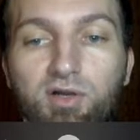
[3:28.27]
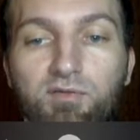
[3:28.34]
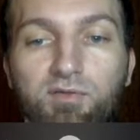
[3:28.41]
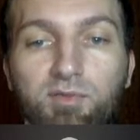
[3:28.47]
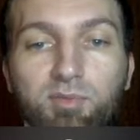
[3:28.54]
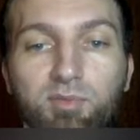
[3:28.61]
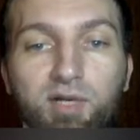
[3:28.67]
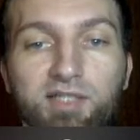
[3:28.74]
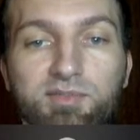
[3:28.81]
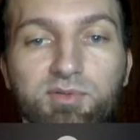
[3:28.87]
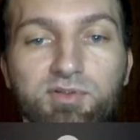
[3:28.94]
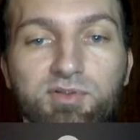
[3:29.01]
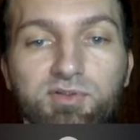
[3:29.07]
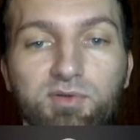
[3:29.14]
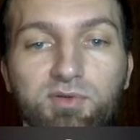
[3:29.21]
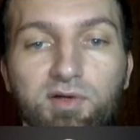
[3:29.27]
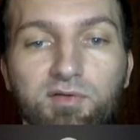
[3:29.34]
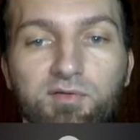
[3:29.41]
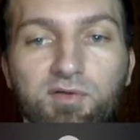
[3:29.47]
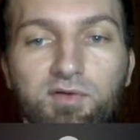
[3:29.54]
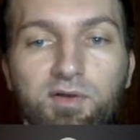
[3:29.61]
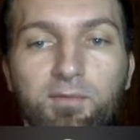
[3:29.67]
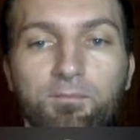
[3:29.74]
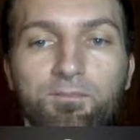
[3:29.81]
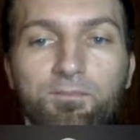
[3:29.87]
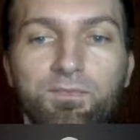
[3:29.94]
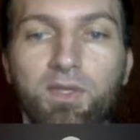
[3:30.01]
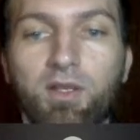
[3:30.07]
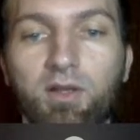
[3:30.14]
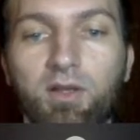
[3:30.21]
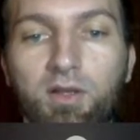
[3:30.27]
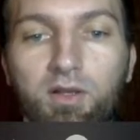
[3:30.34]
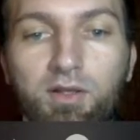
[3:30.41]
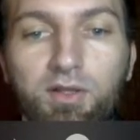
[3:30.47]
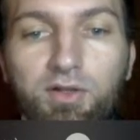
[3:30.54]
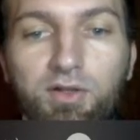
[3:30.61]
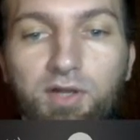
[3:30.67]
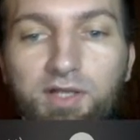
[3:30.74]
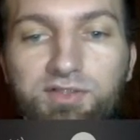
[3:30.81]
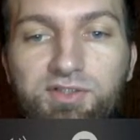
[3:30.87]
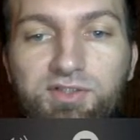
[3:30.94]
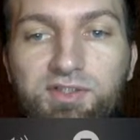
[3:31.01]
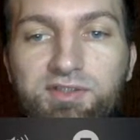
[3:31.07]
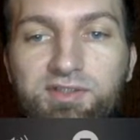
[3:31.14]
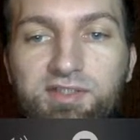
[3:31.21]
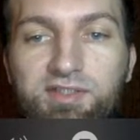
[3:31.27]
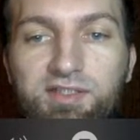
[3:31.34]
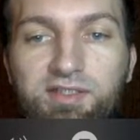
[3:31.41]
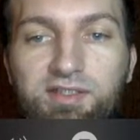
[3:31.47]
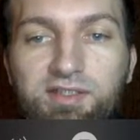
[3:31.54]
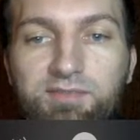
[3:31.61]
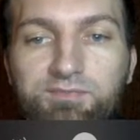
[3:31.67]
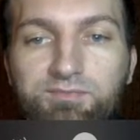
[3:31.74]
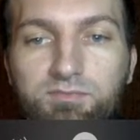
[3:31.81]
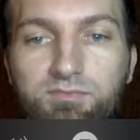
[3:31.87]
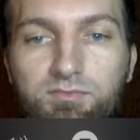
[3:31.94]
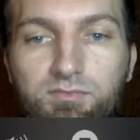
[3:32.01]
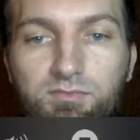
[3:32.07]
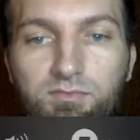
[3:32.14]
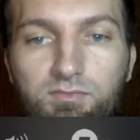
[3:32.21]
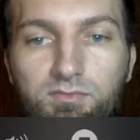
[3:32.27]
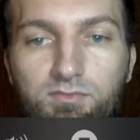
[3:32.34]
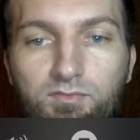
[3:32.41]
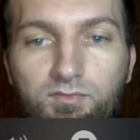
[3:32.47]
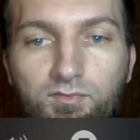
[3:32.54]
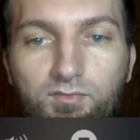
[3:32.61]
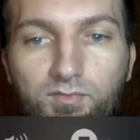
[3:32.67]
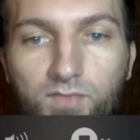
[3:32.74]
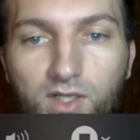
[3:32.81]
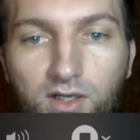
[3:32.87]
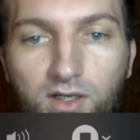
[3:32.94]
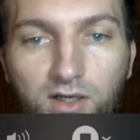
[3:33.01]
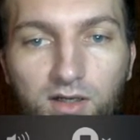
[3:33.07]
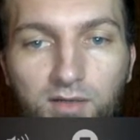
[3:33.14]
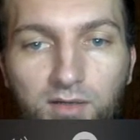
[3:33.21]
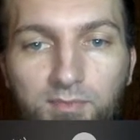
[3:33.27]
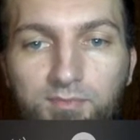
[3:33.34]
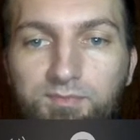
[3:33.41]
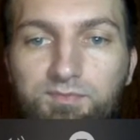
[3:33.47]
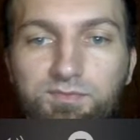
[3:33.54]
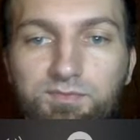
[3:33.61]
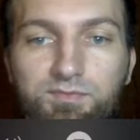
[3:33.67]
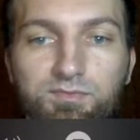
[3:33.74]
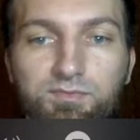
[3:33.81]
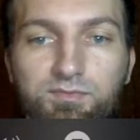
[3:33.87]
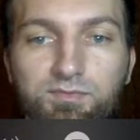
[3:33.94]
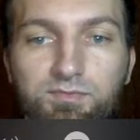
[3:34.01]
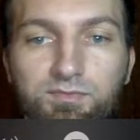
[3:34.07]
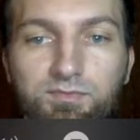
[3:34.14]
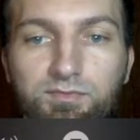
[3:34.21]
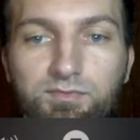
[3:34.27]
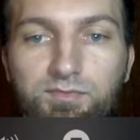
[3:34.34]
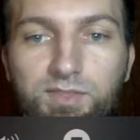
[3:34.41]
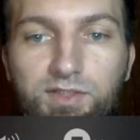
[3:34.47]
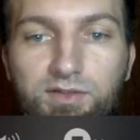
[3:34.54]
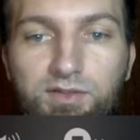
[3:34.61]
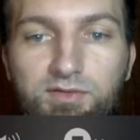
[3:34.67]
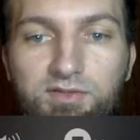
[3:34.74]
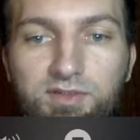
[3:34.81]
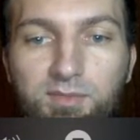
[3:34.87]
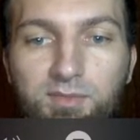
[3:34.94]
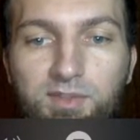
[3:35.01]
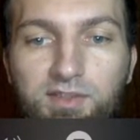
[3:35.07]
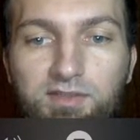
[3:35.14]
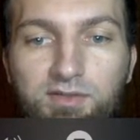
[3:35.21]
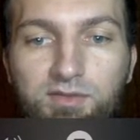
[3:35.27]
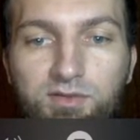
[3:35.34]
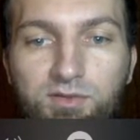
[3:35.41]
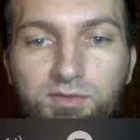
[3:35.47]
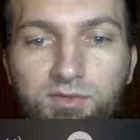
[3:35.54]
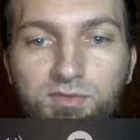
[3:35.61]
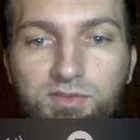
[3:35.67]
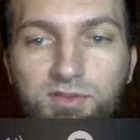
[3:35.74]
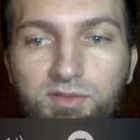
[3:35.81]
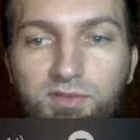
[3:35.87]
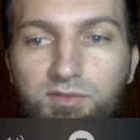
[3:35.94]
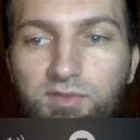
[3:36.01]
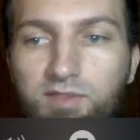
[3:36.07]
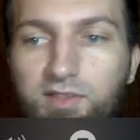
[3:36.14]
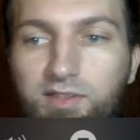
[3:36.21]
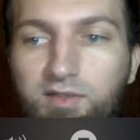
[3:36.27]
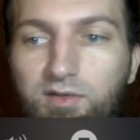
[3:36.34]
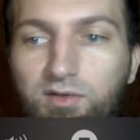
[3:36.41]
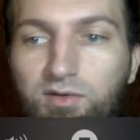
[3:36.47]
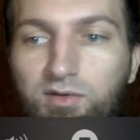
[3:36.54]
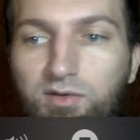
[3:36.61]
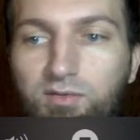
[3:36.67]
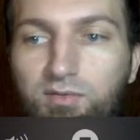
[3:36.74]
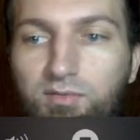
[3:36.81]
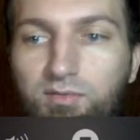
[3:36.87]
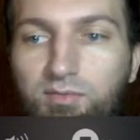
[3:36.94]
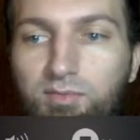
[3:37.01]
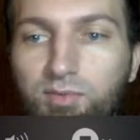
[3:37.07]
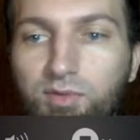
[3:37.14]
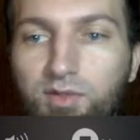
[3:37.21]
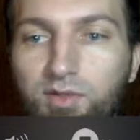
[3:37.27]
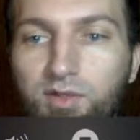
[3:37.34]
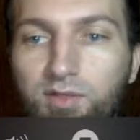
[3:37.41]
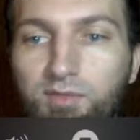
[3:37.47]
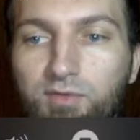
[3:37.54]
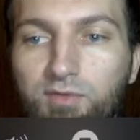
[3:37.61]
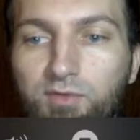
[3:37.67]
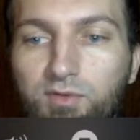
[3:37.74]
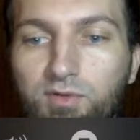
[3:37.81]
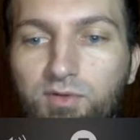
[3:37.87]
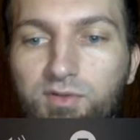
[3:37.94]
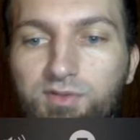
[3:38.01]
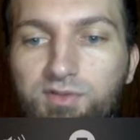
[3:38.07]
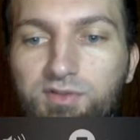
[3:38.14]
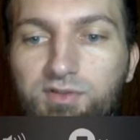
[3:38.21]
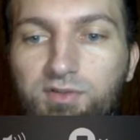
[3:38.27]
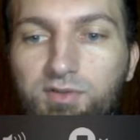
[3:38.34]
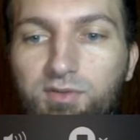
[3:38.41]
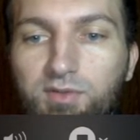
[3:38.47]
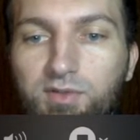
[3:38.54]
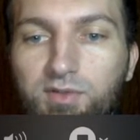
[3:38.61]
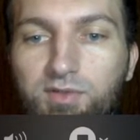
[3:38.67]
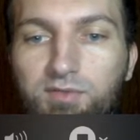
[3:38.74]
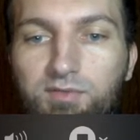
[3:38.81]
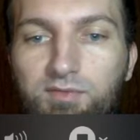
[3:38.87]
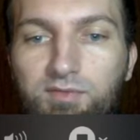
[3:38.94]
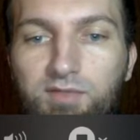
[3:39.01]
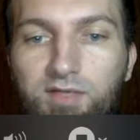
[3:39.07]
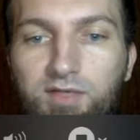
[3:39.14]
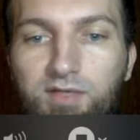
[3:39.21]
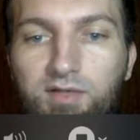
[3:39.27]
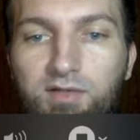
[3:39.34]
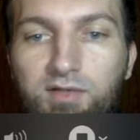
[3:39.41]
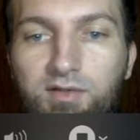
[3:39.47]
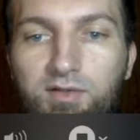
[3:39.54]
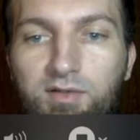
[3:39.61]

off with price per square foot. As you can see, some of these homes look really old, boarded up doors. You want to kind of,